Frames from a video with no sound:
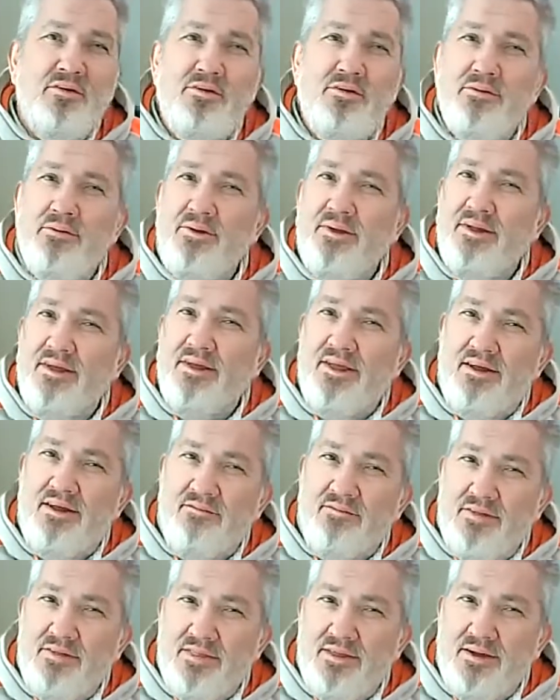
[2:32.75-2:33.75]
doing
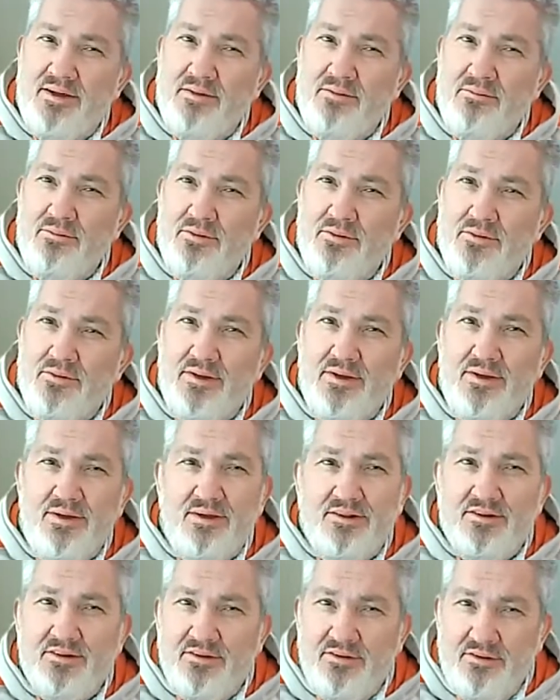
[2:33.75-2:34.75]
everything and working
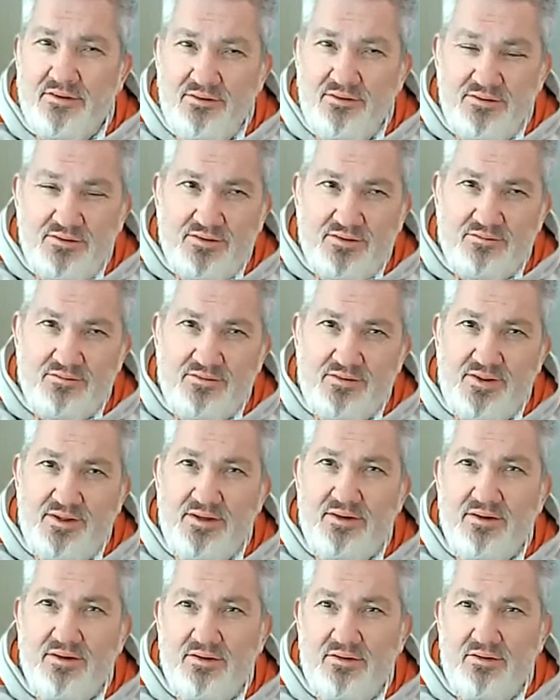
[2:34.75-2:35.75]

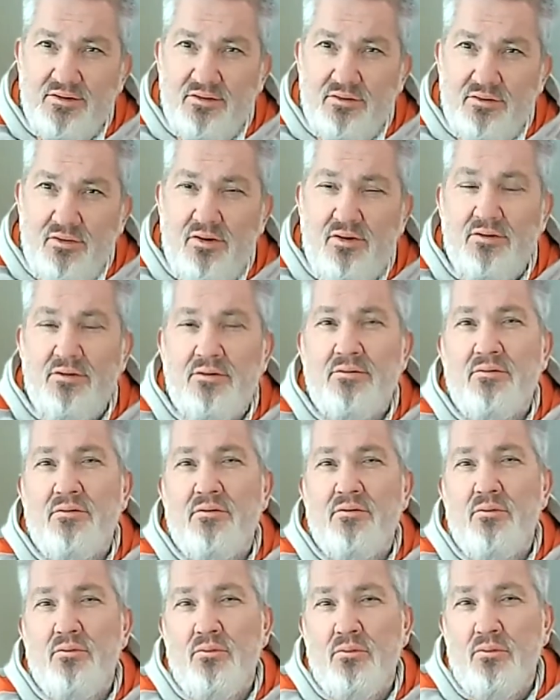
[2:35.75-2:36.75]
exclusively on
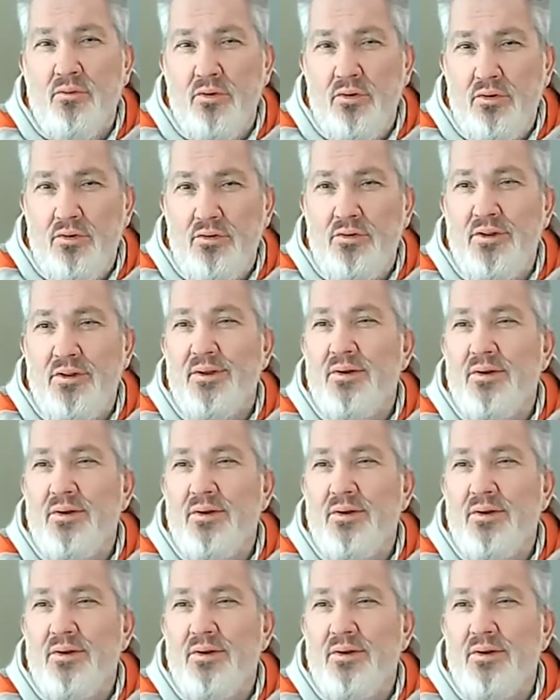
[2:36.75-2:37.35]
Word